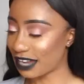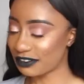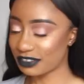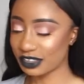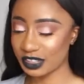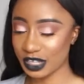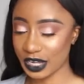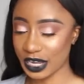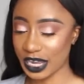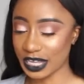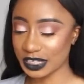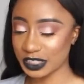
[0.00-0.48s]
I
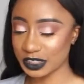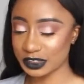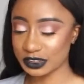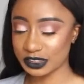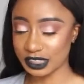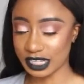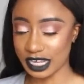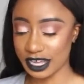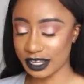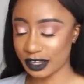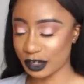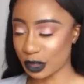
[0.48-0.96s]
feel like I need
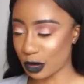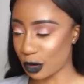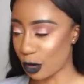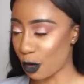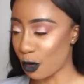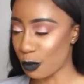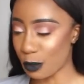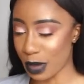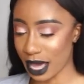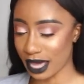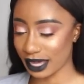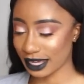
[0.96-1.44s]
to like
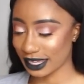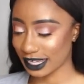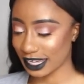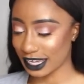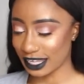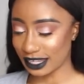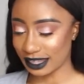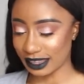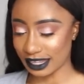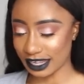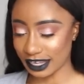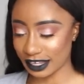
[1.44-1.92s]
go
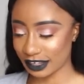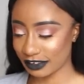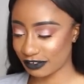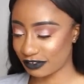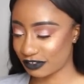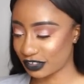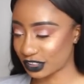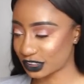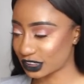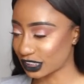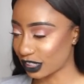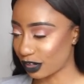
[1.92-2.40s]
back and like
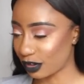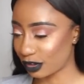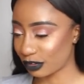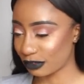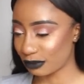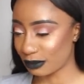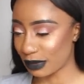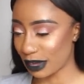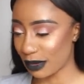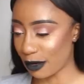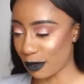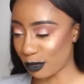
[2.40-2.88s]
fish out
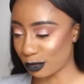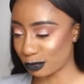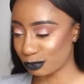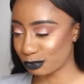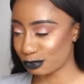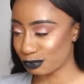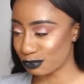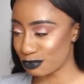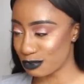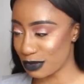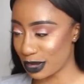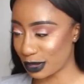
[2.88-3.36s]
all of my
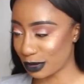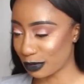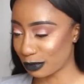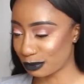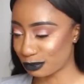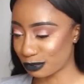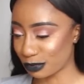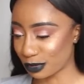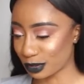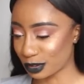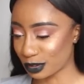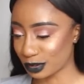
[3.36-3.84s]
old
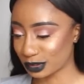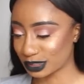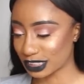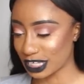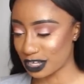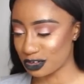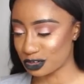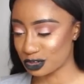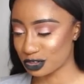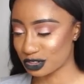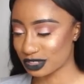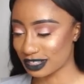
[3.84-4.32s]
makeup products
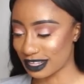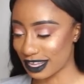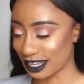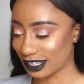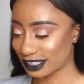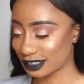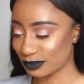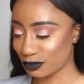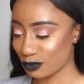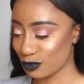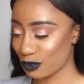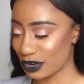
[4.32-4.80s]
and just
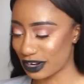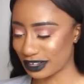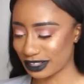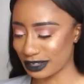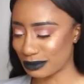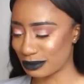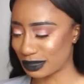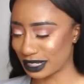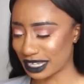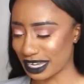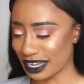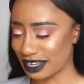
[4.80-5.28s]
like wear
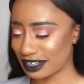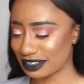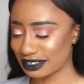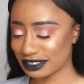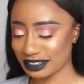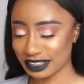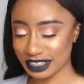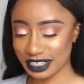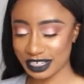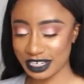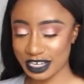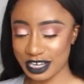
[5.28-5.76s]
them
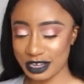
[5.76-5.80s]
again.